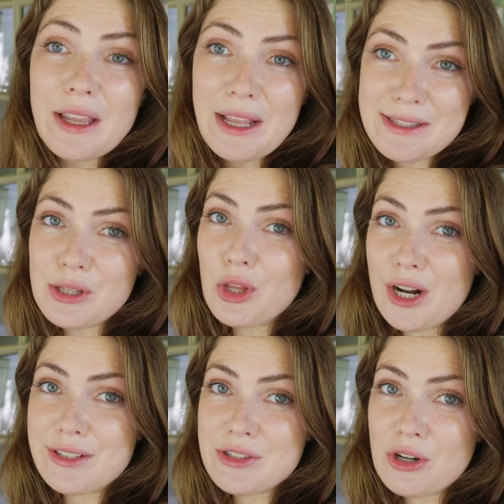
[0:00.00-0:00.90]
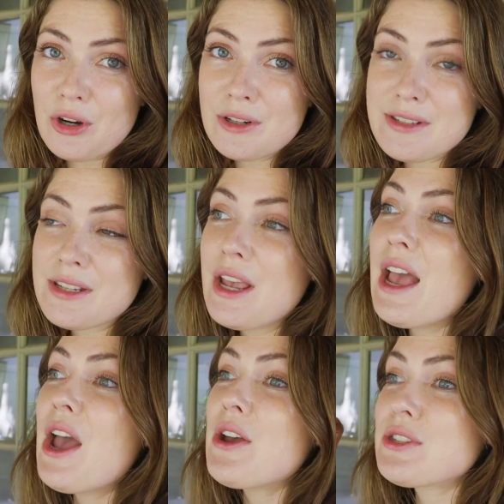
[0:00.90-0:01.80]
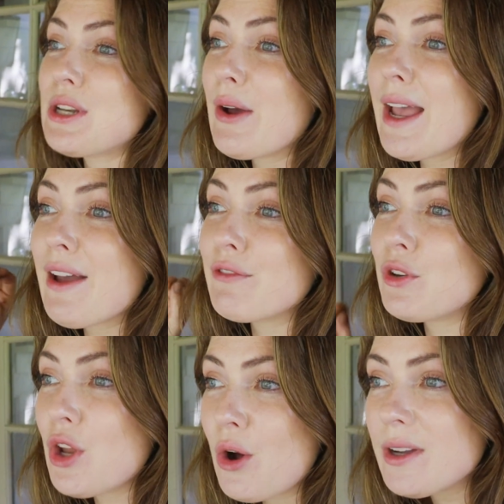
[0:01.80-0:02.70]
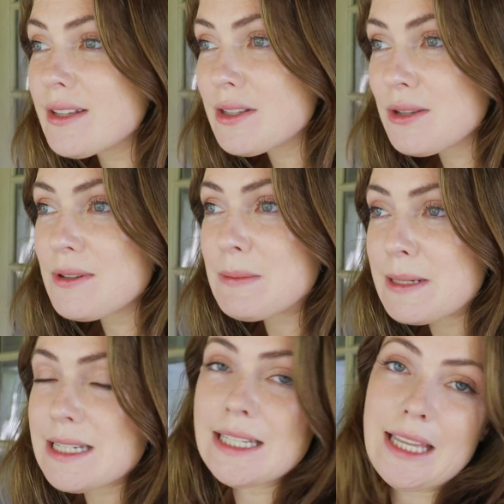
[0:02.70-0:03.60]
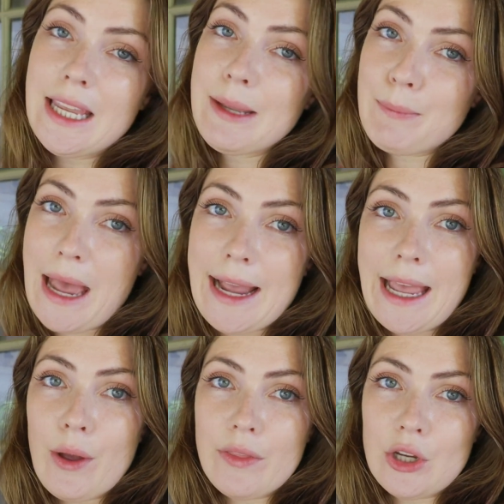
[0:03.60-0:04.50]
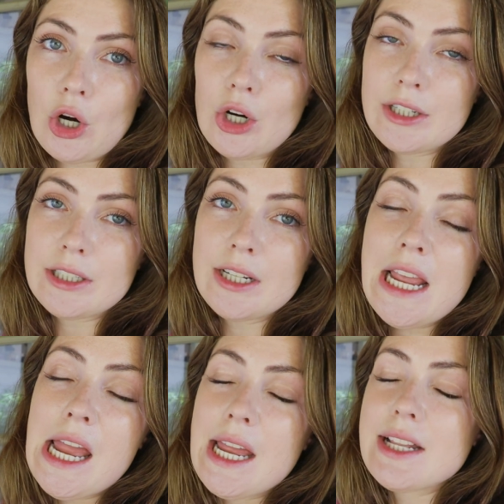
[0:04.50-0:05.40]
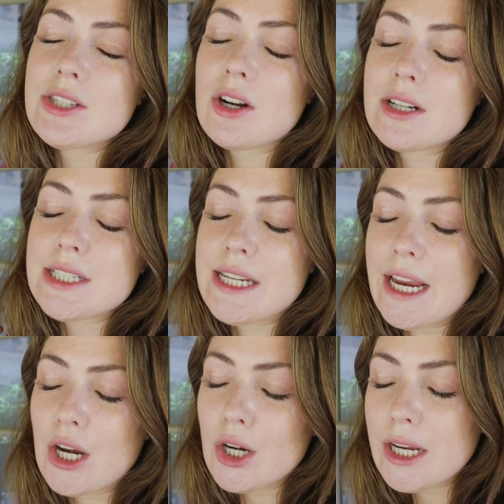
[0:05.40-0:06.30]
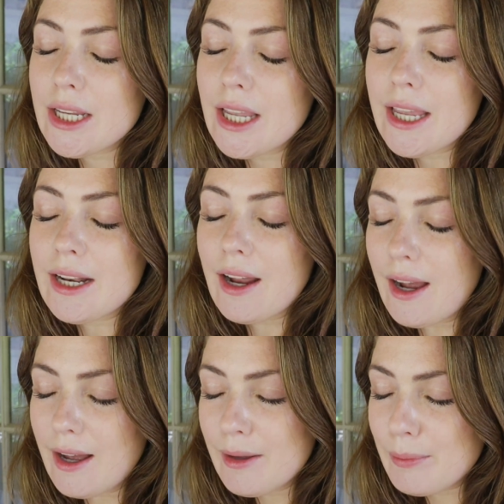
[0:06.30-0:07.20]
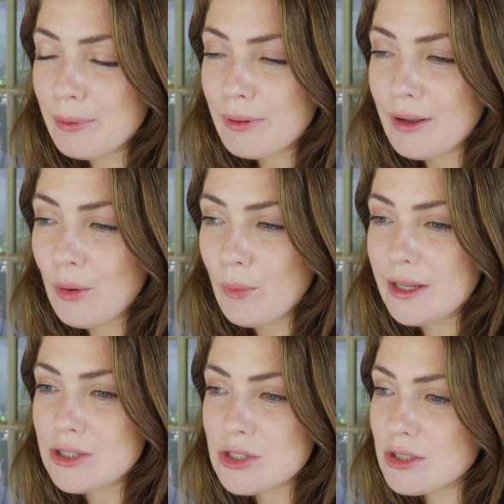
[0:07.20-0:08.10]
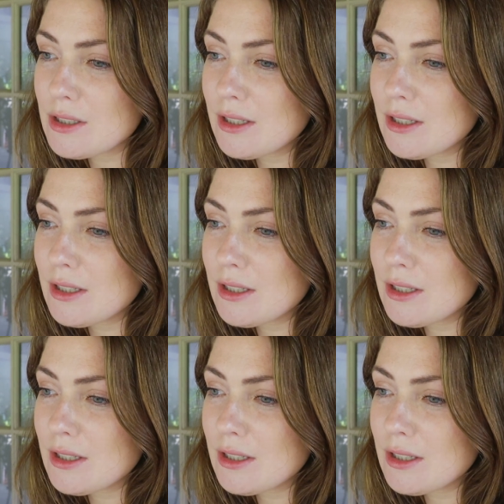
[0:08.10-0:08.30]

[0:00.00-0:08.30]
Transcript: it's a lot of starts. So now I have no excuse but to get back out in the garden and start tearing it up, which,